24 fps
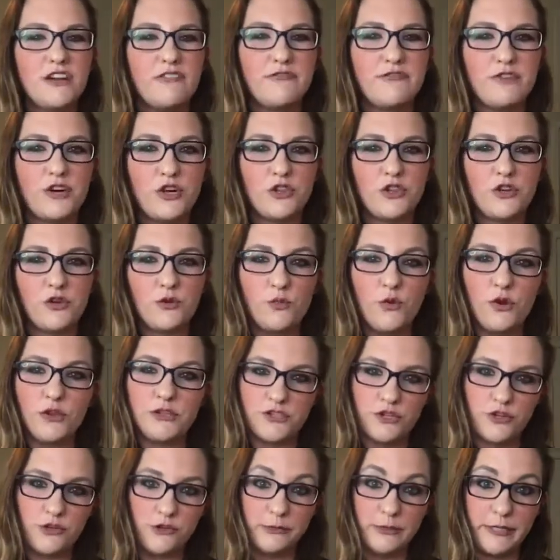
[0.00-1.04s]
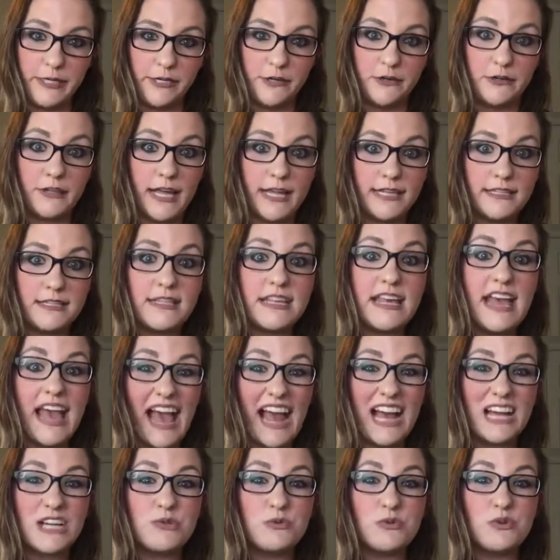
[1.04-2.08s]
to further one's career. That's the
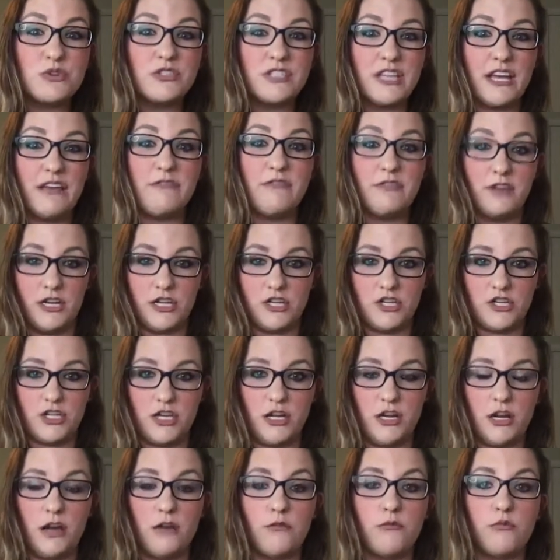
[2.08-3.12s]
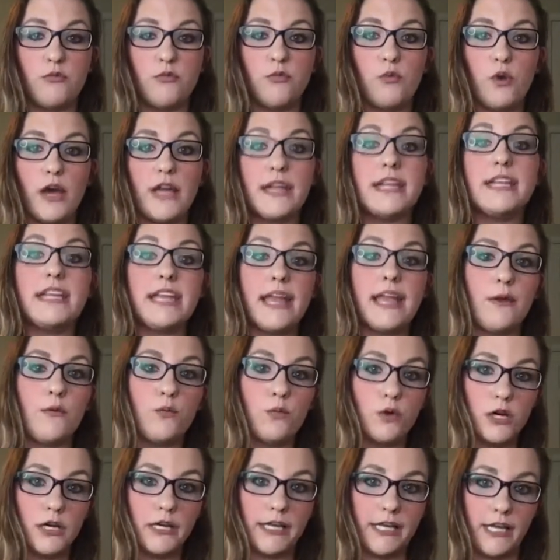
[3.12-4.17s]
actual definition of what
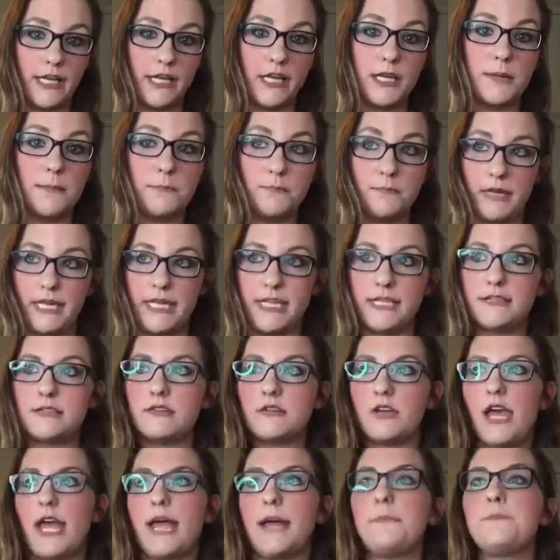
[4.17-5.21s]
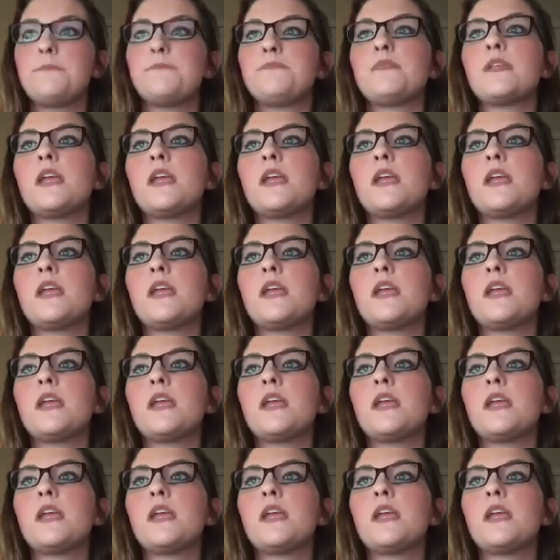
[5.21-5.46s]
networking means, okay?